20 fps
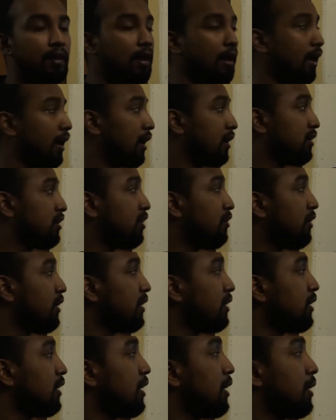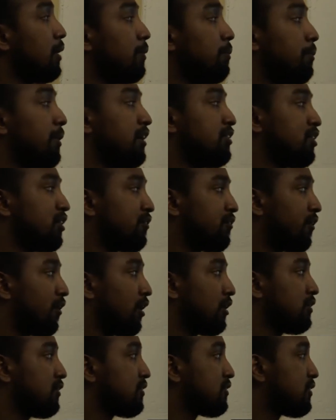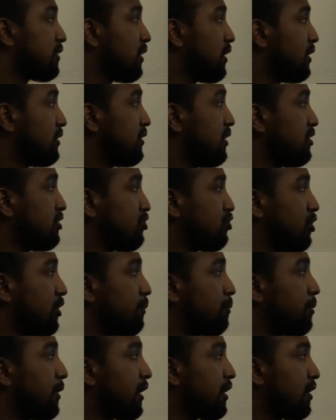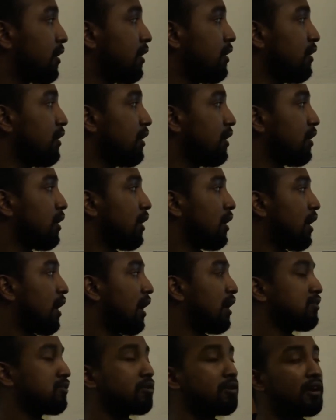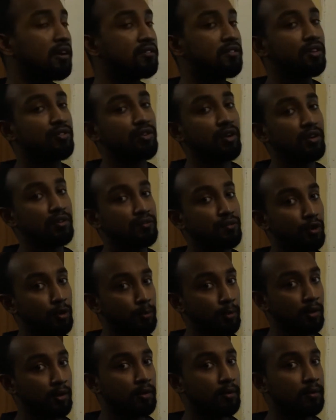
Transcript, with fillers: And during major faults, this trip breaker isolates the transformer.